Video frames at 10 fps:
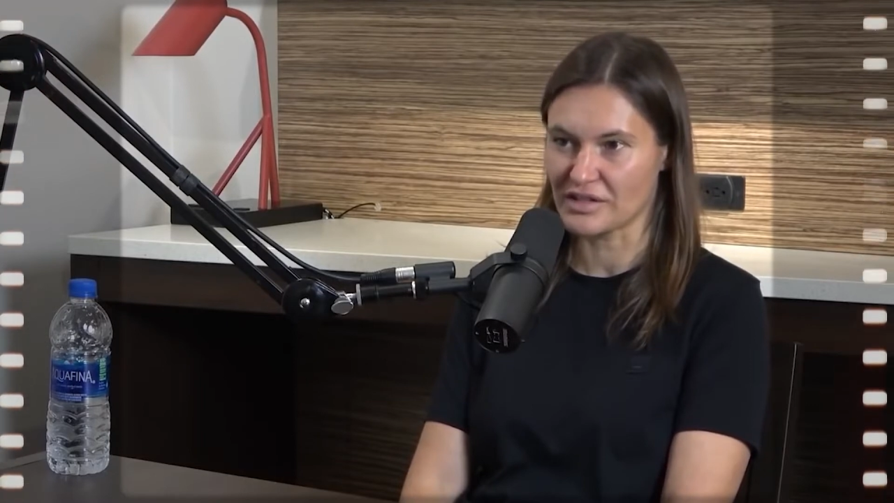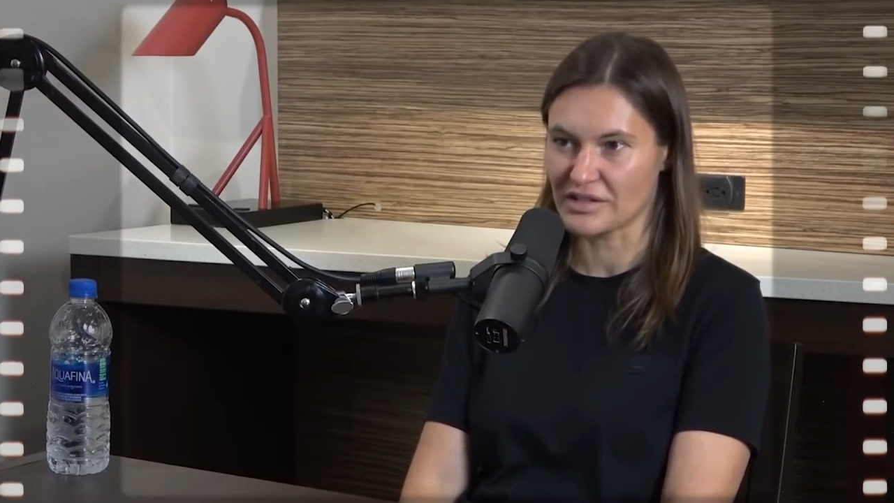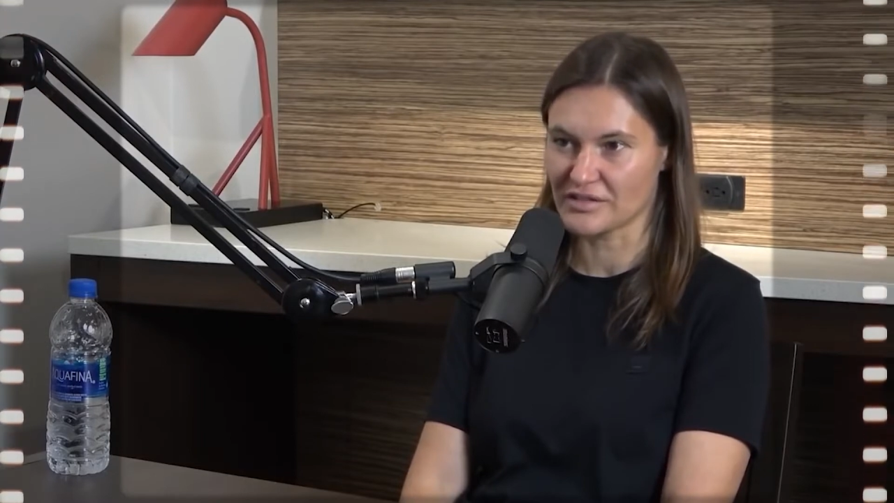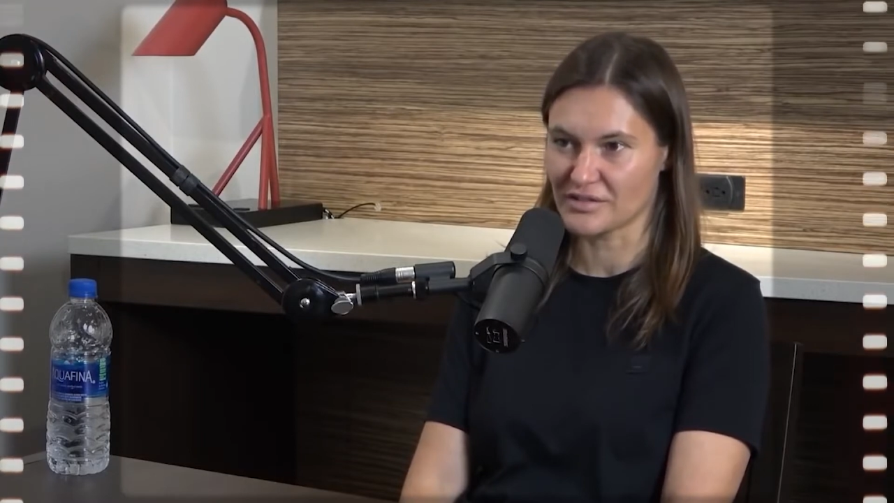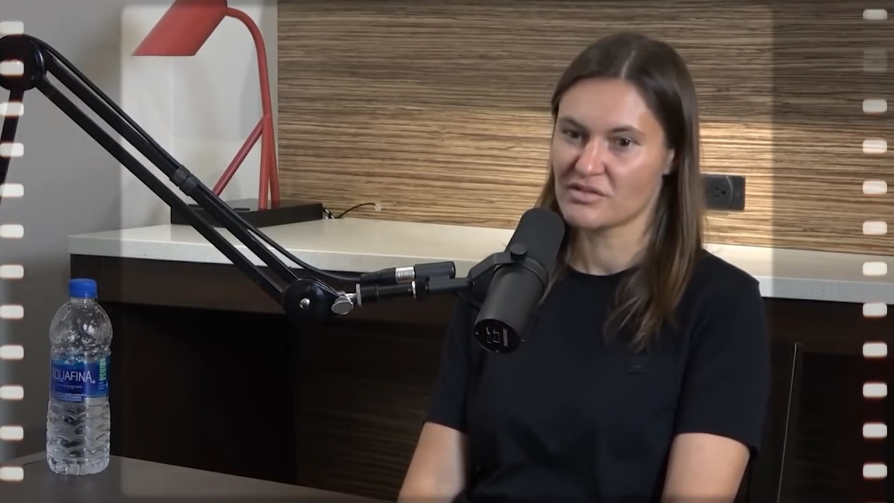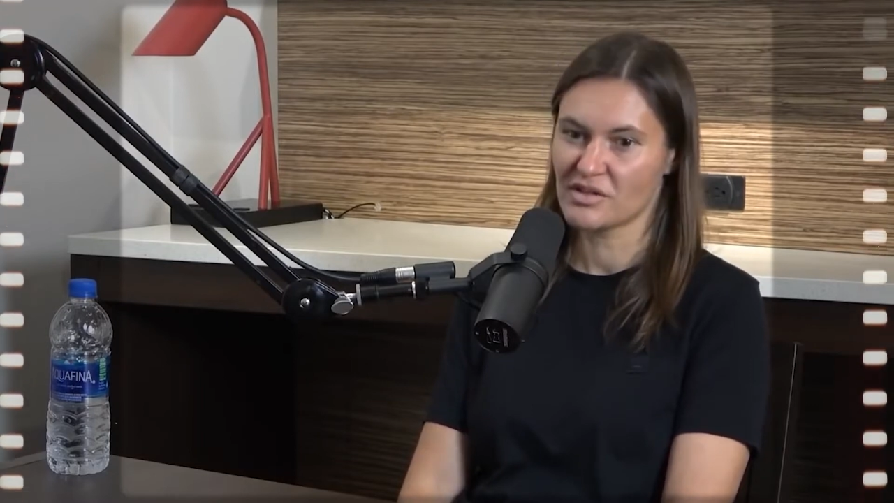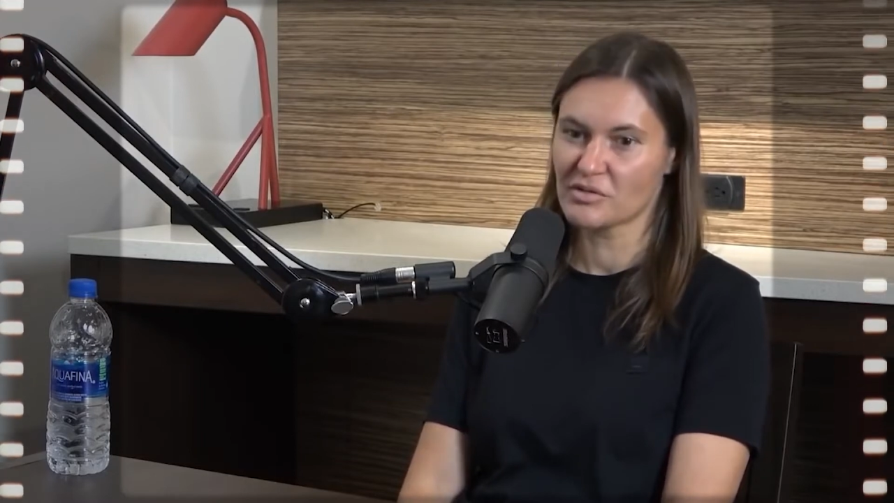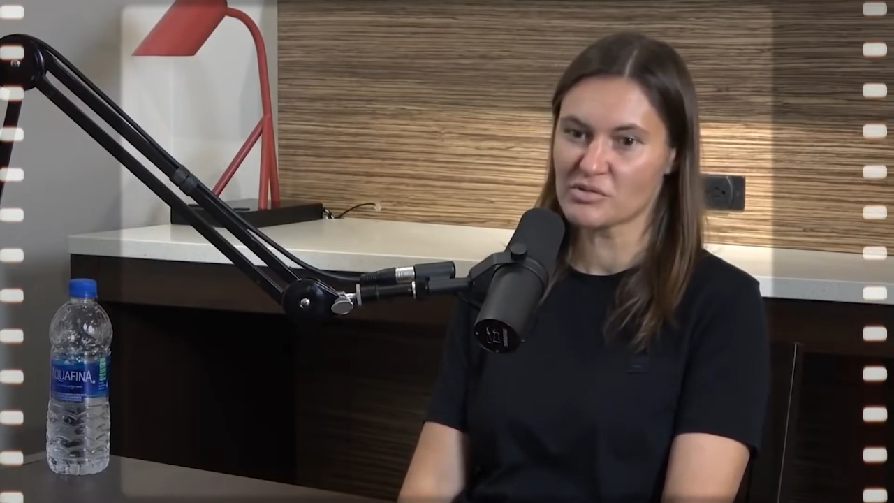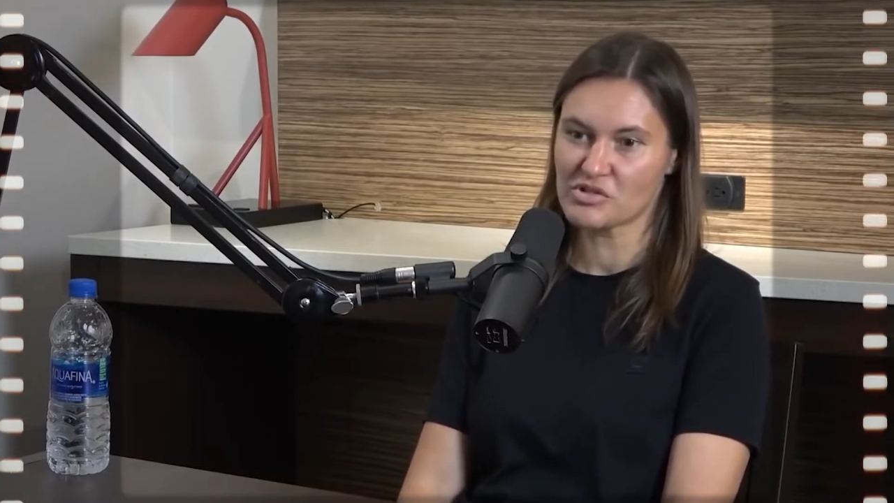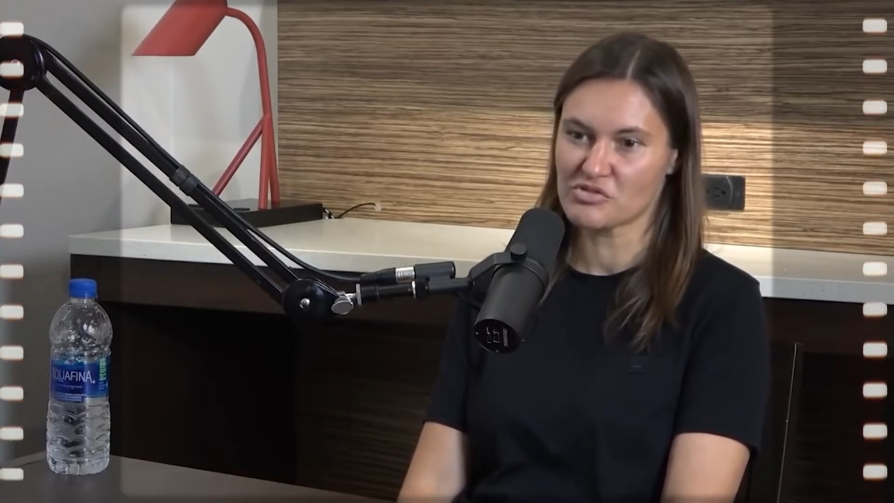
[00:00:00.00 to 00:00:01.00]
like
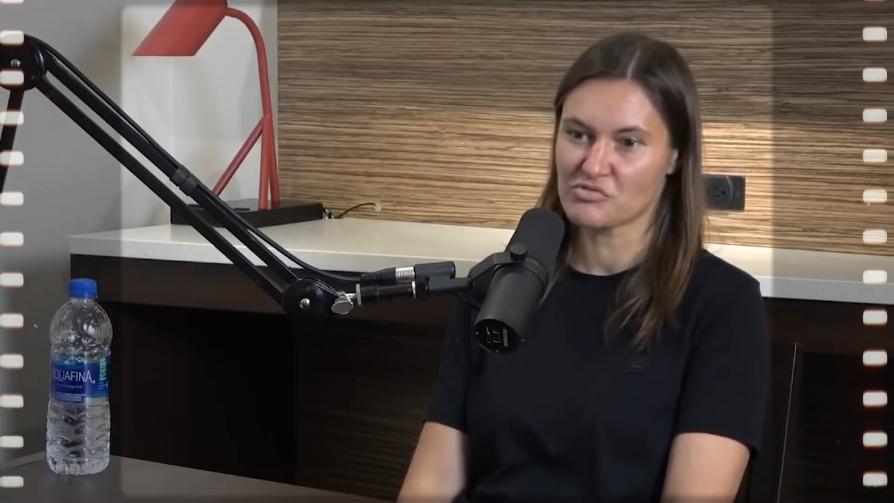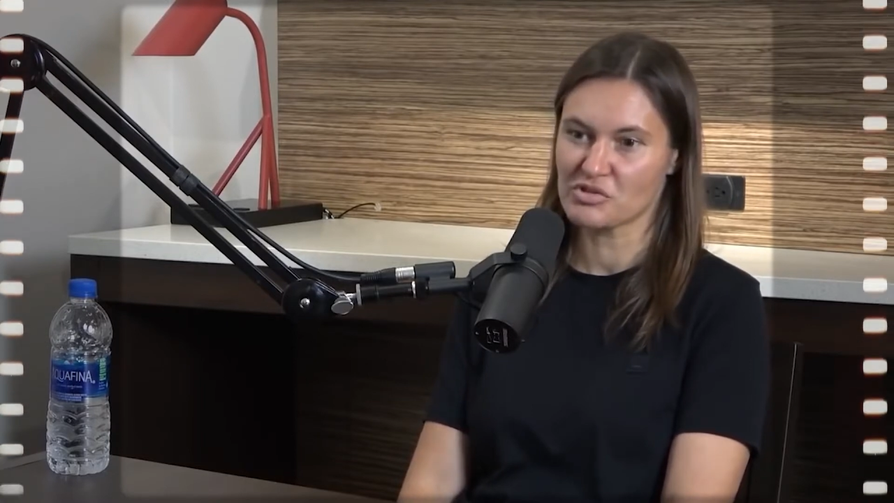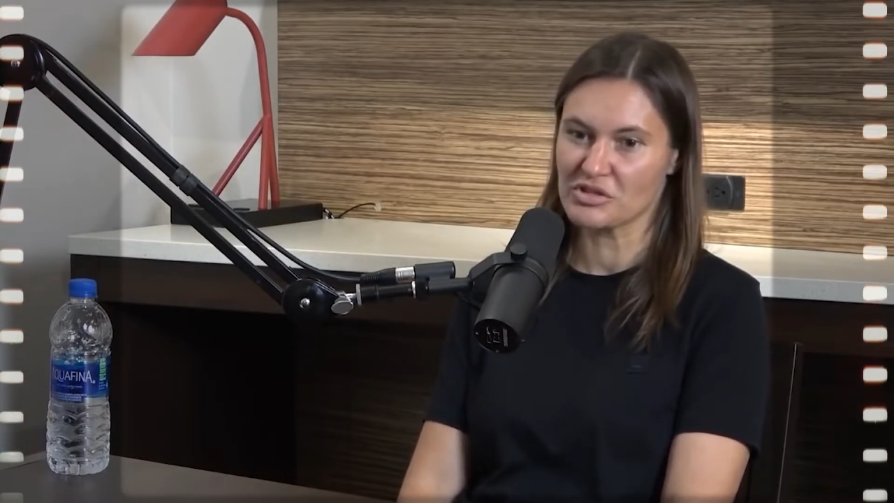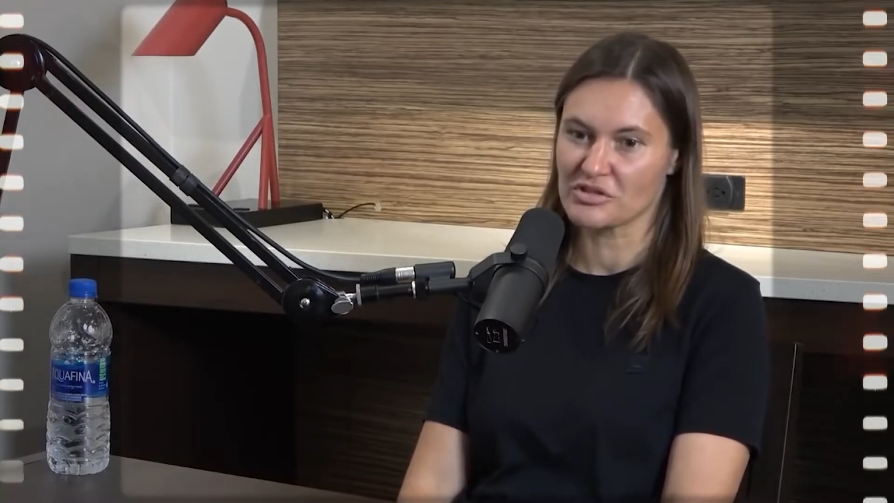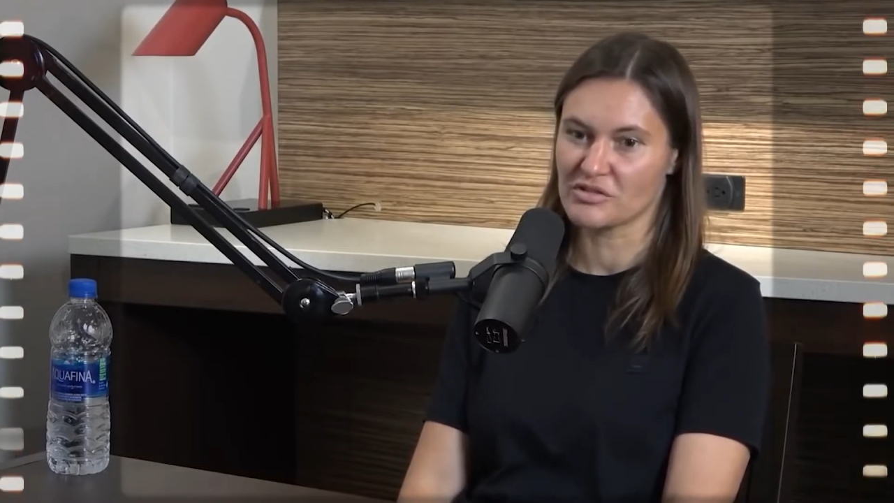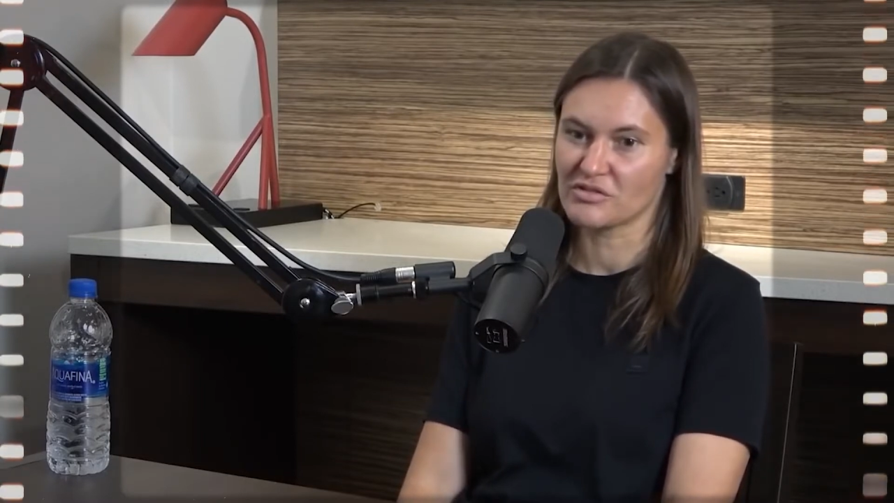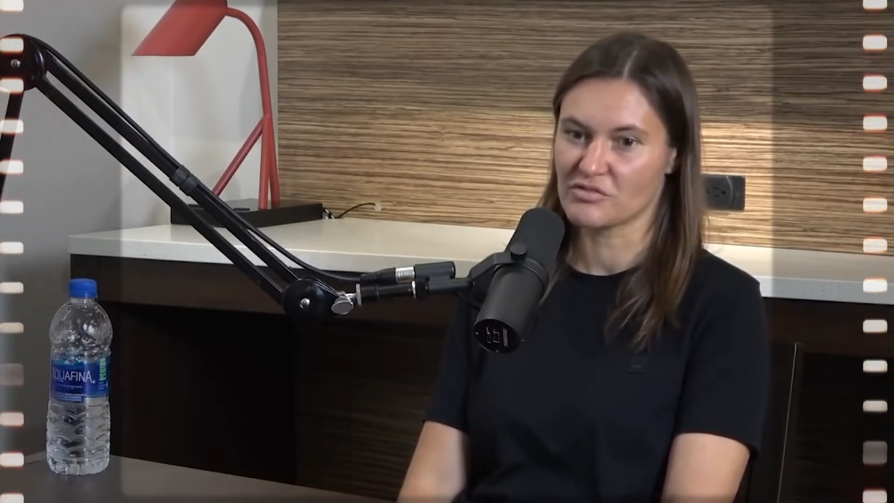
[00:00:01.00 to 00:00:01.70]
it was just really,